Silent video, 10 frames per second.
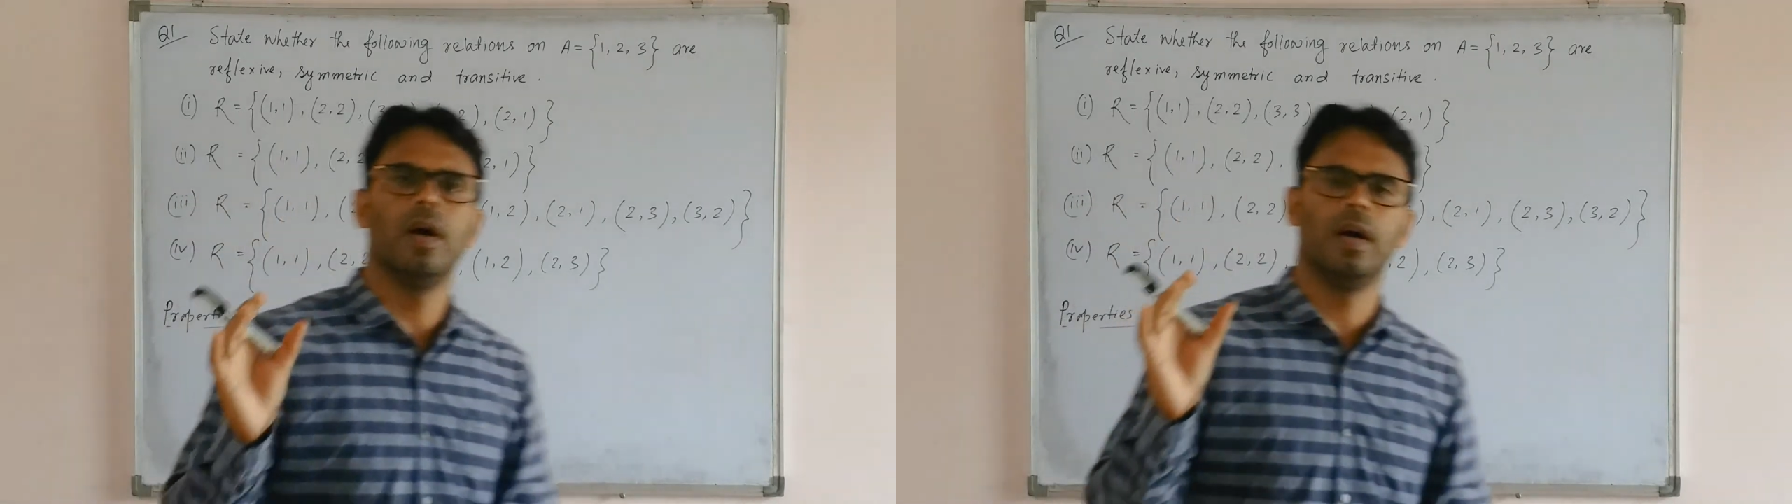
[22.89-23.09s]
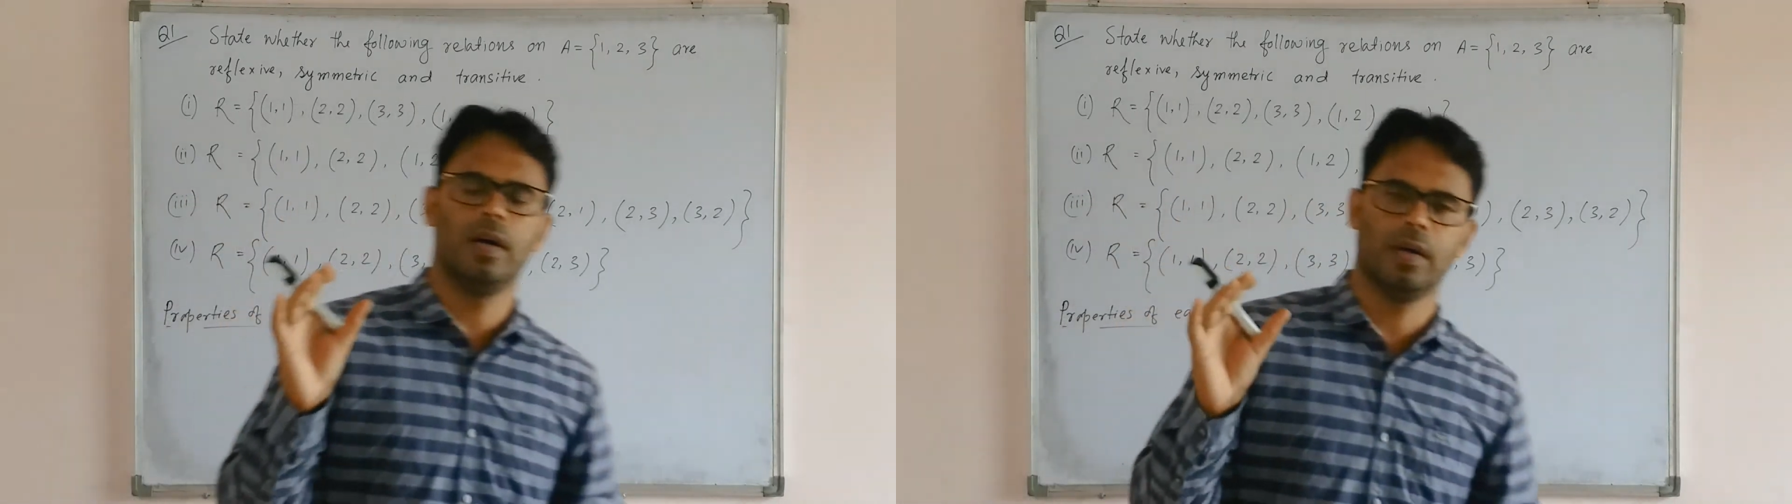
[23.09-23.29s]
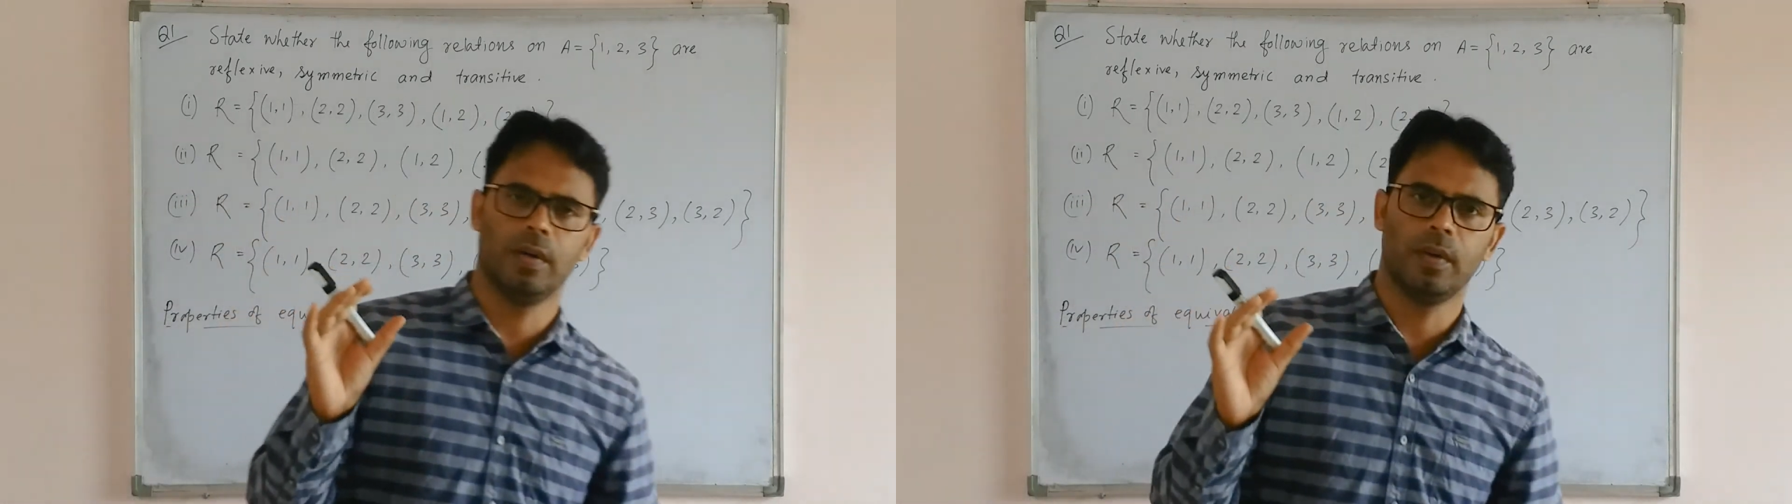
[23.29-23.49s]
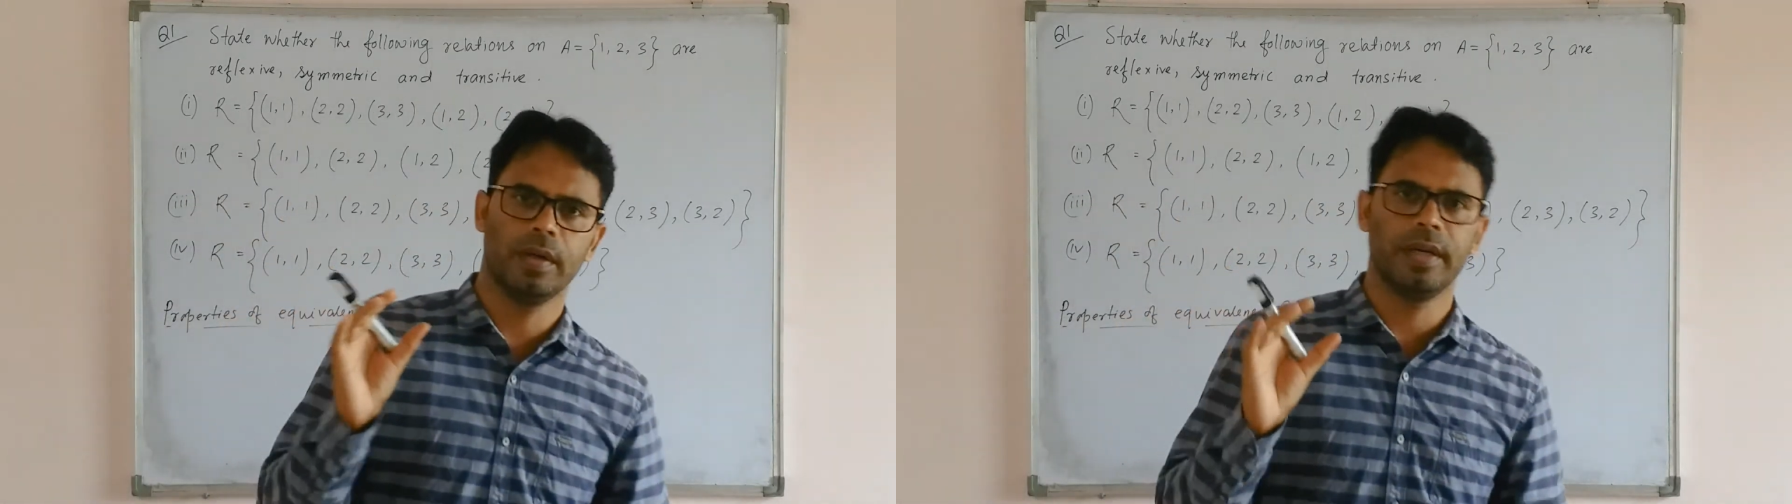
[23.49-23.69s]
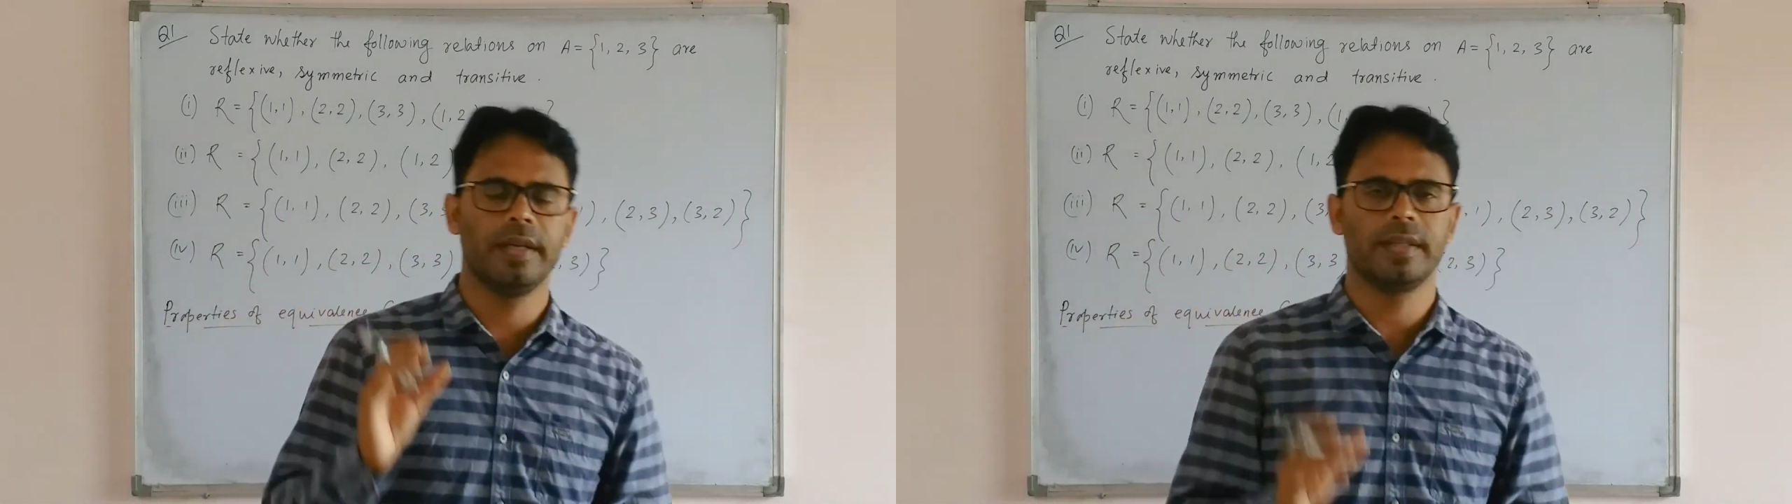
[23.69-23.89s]

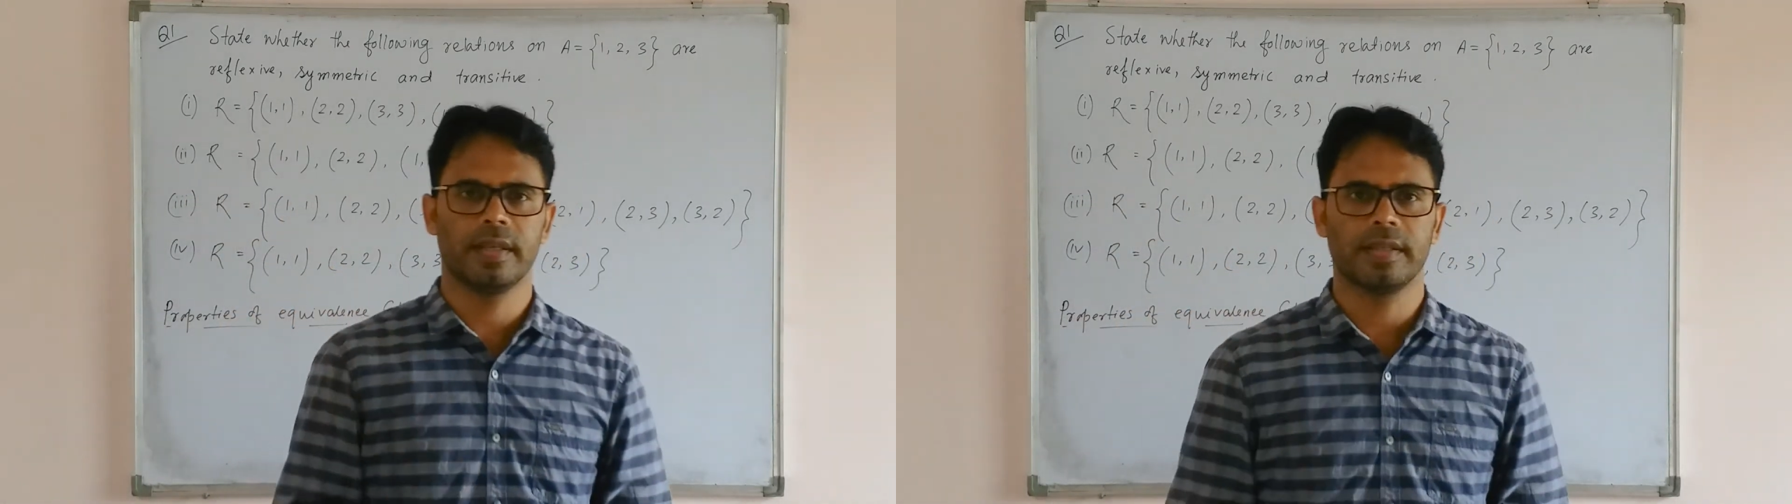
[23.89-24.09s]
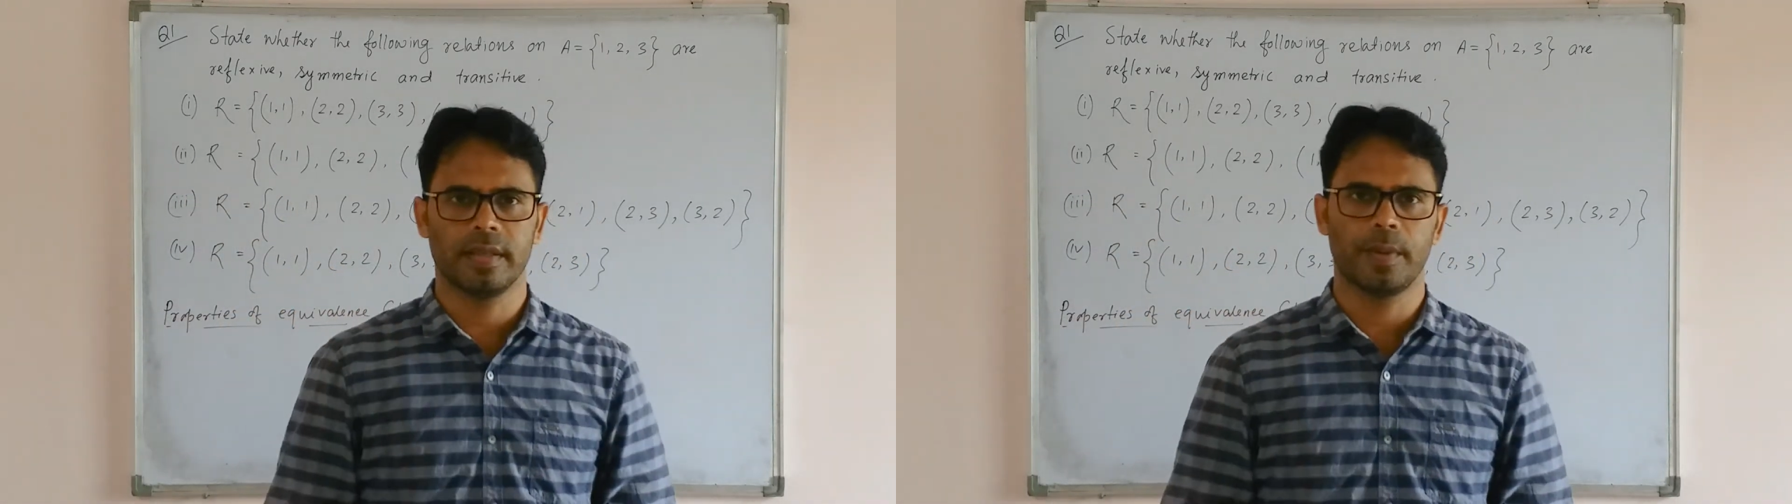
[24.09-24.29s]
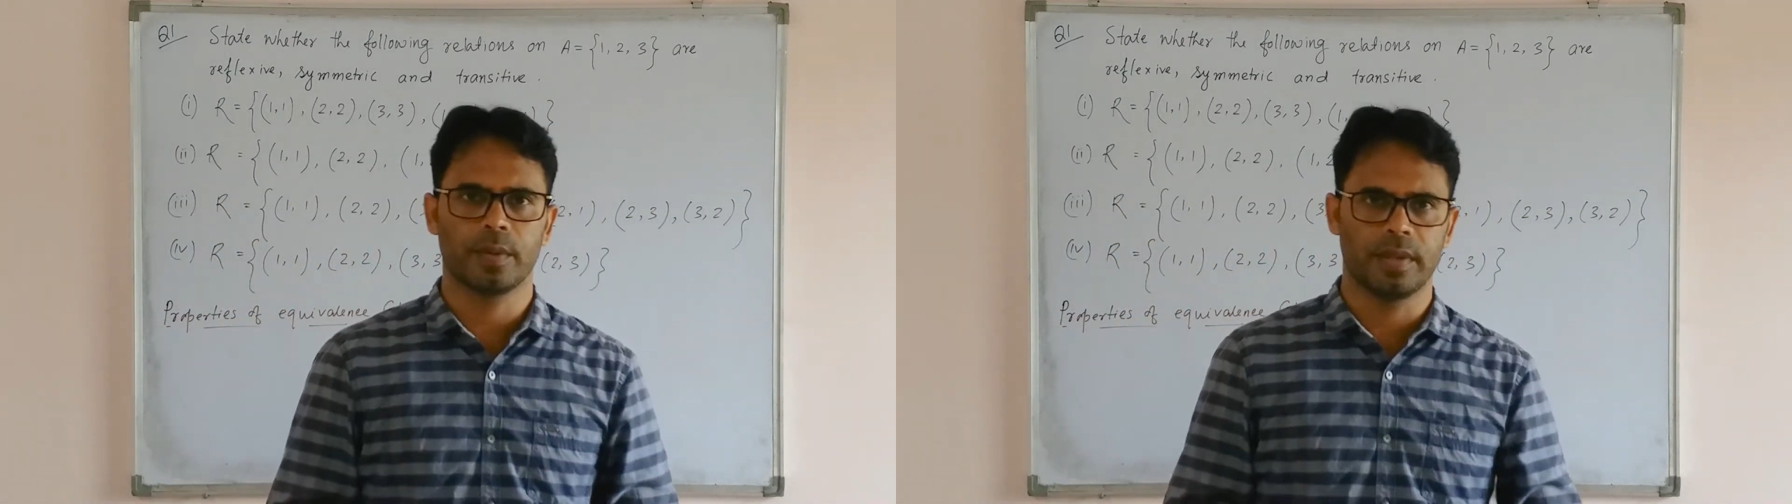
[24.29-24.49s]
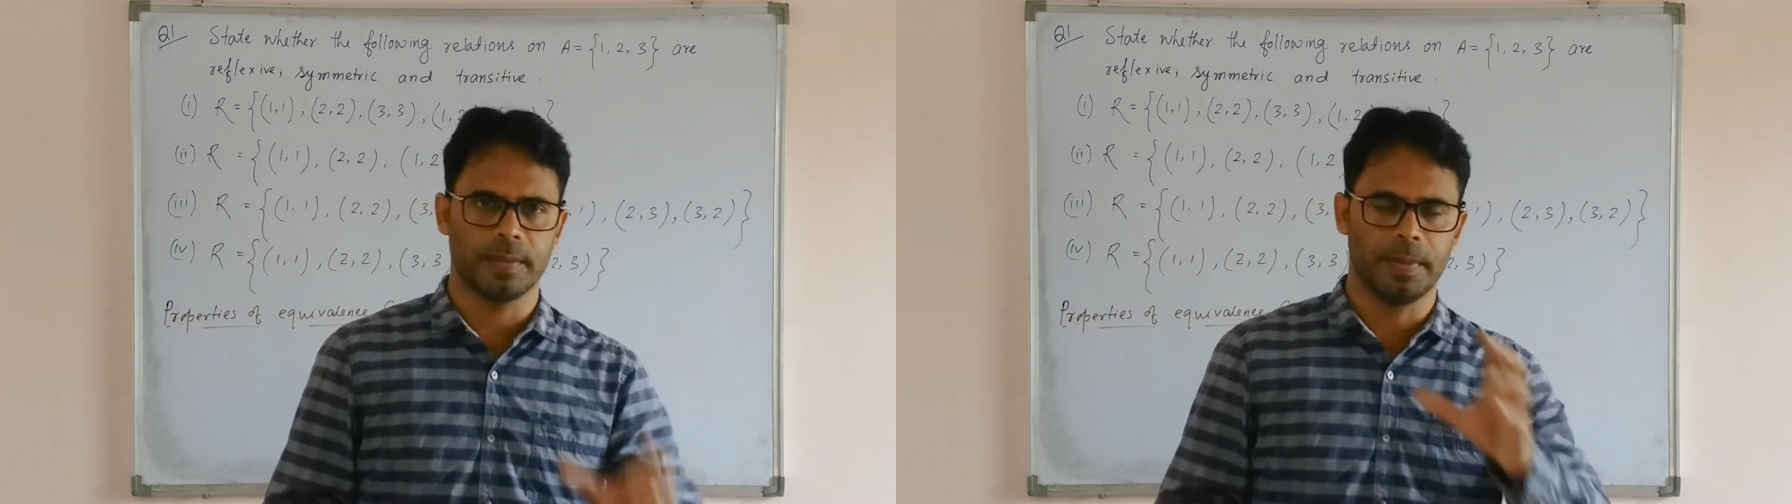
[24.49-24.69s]
already discussed about the